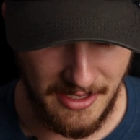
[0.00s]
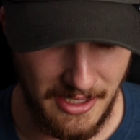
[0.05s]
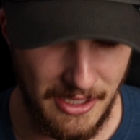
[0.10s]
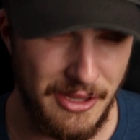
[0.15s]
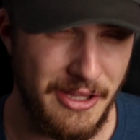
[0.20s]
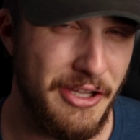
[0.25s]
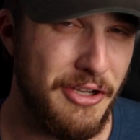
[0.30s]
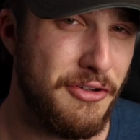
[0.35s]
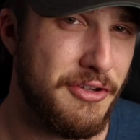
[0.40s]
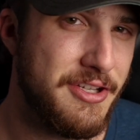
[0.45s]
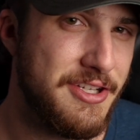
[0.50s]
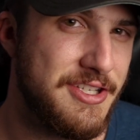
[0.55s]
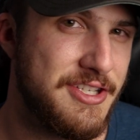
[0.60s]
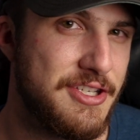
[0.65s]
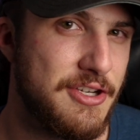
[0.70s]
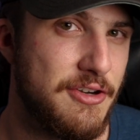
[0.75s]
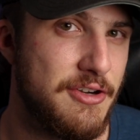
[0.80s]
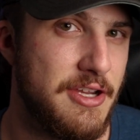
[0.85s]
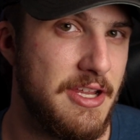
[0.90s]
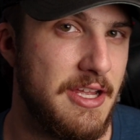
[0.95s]
A little
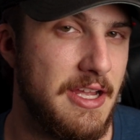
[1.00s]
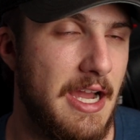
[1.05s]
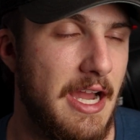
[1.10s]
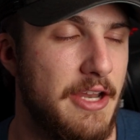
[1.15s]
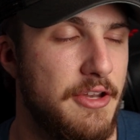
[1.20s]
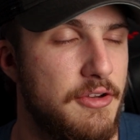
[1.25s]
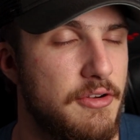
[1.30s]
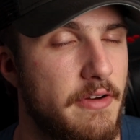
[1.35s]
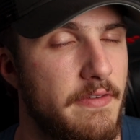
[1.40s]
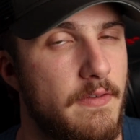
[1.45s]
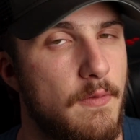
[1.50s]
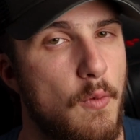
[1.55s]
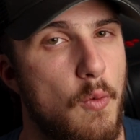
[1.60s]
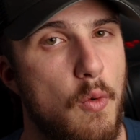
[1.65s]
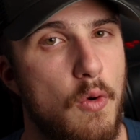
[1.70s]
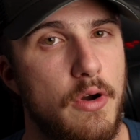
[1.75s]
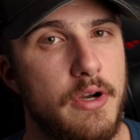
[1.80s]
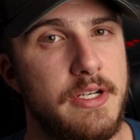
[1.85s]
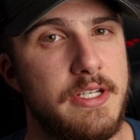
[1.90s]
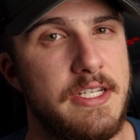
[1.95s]
concerning. I do have a
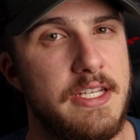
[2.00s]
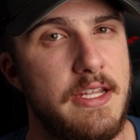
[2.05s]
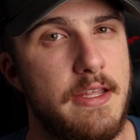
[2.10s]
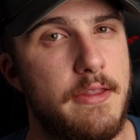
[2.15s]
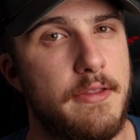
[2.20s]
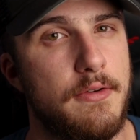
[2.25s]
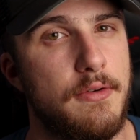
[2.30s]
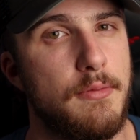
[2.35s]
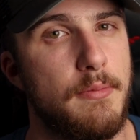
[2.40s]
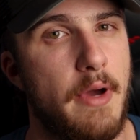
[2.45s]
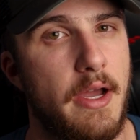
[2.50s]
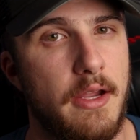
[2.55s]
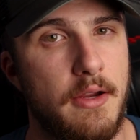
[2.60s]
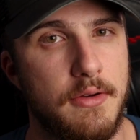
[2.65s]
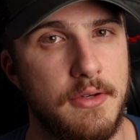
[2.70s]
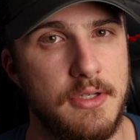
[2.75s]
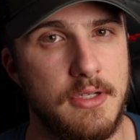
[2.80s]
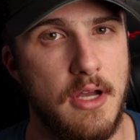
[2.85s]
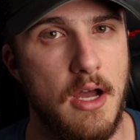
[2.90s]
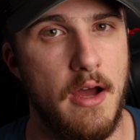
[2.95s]
warranty through
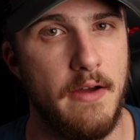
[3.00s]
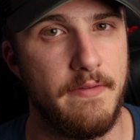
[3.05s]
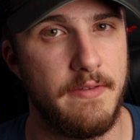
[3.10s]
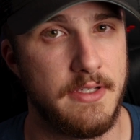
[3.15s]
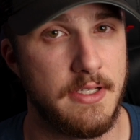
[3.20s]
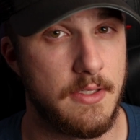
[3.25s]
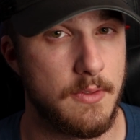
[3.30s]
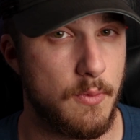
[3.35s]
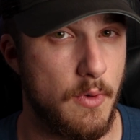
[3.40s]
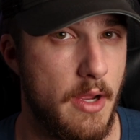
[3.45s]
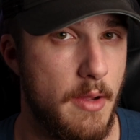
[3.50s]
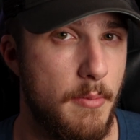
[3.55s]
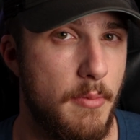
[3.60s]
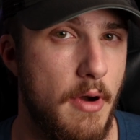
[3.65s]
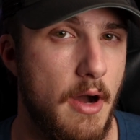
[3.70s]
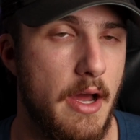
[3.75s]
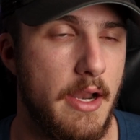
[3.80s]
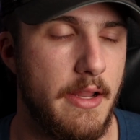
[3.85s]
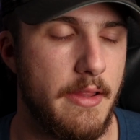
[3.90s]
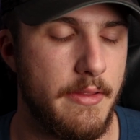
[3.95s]
Microsoft. This is where I
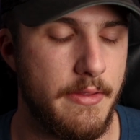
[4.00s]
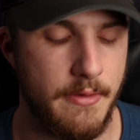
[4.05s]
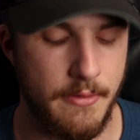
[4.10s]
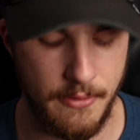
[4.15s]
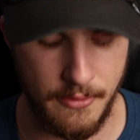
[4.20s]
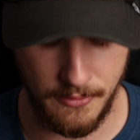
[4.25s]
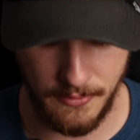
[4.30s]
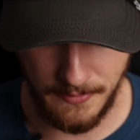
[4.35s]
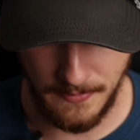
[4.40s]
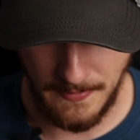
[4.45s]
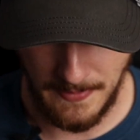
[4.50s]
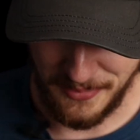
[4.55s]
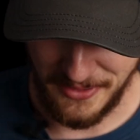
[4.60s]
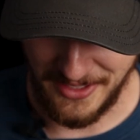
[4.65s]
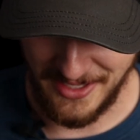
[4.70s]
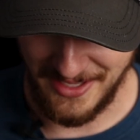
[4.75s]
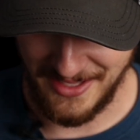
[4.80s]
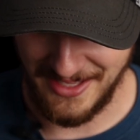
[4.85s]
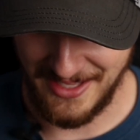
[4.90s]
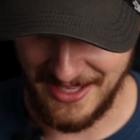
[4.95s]
bought it through,
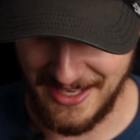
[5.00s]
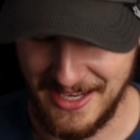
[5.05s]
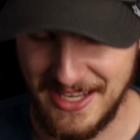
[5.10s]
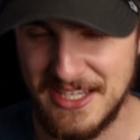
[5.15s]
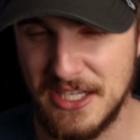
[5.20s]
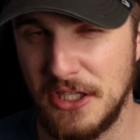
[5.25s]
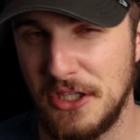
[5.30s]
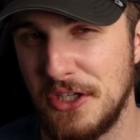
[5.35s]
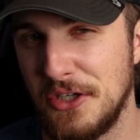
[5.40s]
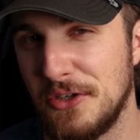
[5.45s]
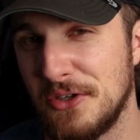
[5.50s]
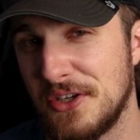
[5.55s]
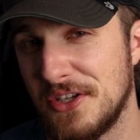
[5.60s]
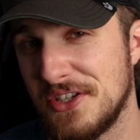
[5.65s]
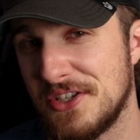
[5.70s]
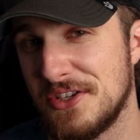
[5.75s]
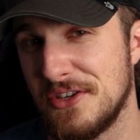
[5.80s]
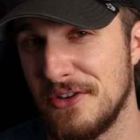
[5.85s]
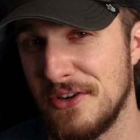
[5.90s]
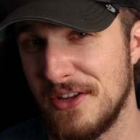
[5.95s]
but it is a little
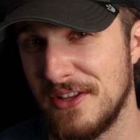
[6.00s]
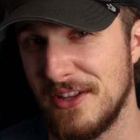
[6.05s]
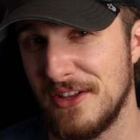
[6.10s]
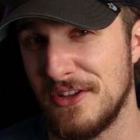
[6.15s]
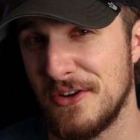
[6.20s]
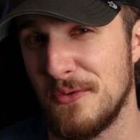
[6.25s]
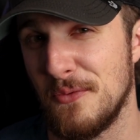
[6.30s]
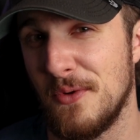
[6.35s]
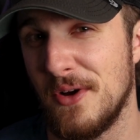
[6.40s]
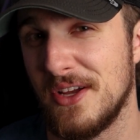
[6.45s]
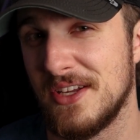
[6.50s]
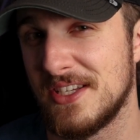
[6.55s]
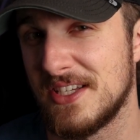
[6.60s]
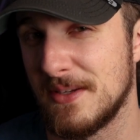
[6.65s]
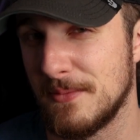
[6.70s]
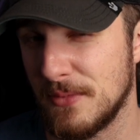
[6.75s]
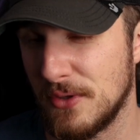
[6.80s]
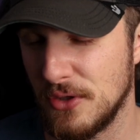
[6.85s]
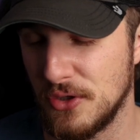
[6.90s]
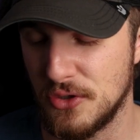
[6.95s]
concerning that there was
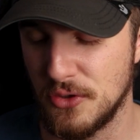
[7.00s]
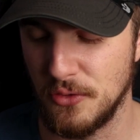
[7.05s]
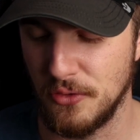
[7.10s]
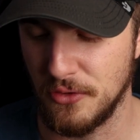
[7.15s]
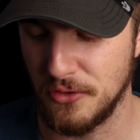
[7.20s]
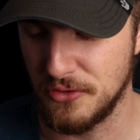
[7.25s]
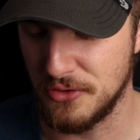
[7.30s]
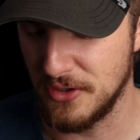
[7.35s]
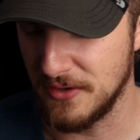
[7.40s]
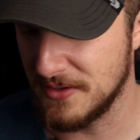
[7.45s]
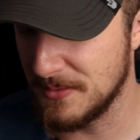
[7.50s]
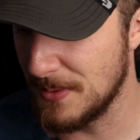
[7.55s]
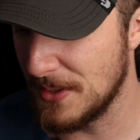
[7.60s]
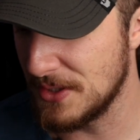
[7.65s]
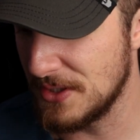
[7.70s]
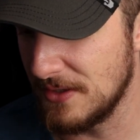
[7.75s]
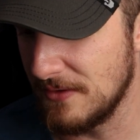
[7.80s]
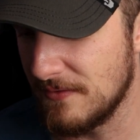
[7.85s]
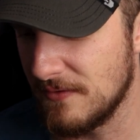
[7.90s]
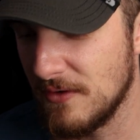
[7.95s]
some controller drift,
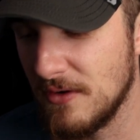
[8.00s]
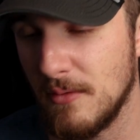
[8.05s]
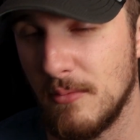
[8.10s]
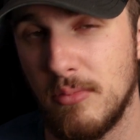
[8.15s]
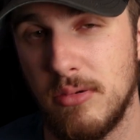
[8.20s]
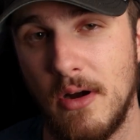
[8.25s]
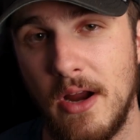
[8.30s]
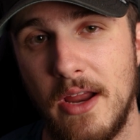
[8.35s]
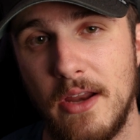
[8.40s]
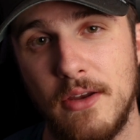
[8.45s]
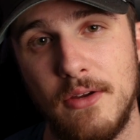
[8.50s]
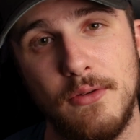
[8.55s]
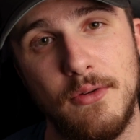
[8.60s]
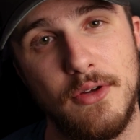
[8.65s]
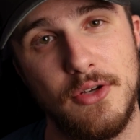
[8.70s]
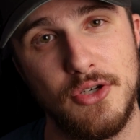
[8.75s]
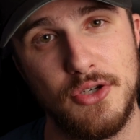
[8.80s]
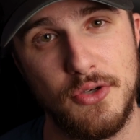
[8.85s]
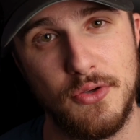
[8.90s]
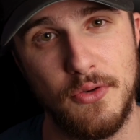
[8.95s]
especially for a brand new
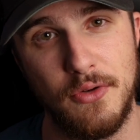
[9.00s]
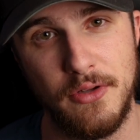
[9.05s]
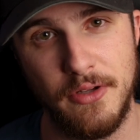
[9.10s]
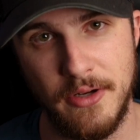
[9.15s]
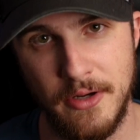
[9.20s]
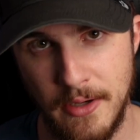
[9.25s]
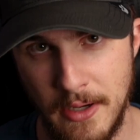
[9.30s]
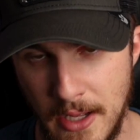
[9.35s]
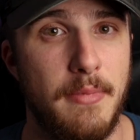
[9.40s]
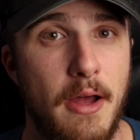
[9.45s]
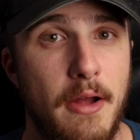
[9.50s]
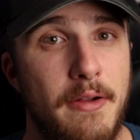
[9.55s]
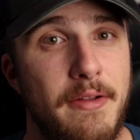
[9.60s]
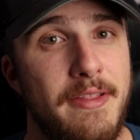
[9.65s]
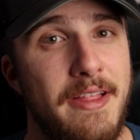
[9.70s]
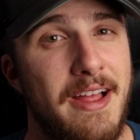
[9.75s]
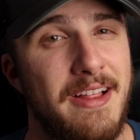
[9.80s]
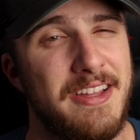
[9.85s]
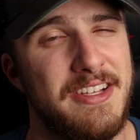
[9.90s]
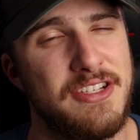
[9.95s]
controller. But other
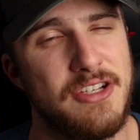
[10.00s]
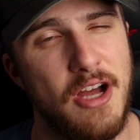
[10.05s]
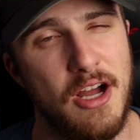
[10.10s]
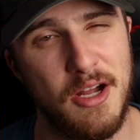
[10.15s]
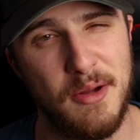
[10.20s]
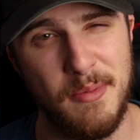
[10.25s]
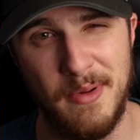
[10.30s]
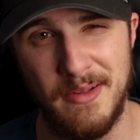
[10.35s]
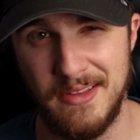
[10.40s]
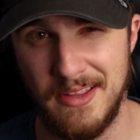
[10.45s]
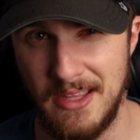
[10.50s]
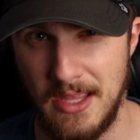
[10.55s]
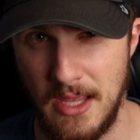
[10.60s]
than that, let's talk about the